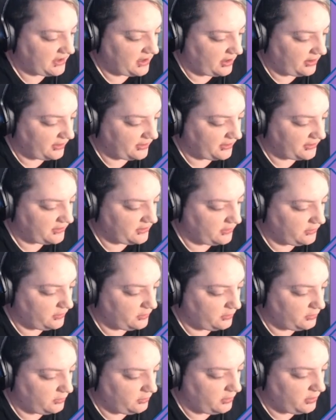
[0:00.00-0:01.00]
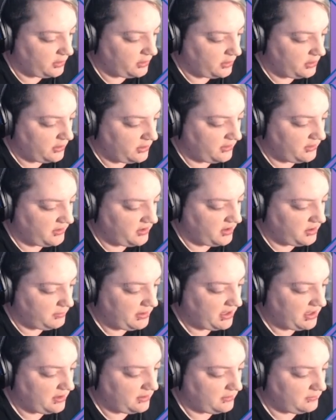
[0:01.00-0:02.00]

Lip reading: color to db.